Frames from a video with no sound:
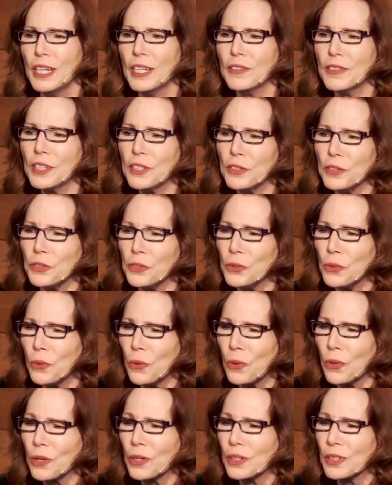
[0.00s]
that
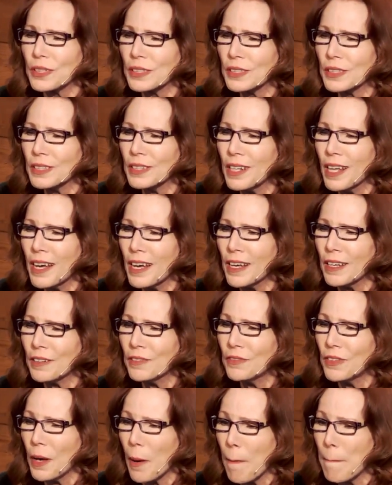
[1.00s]
your love
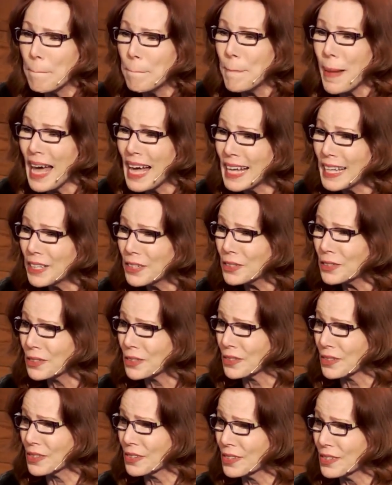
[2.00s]

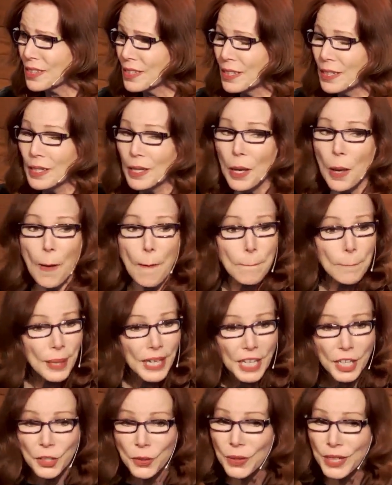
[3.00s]
matters,
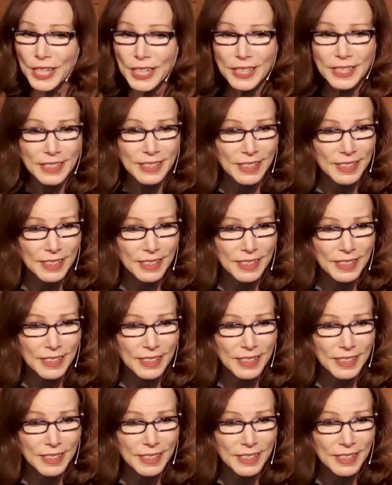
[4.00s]
period.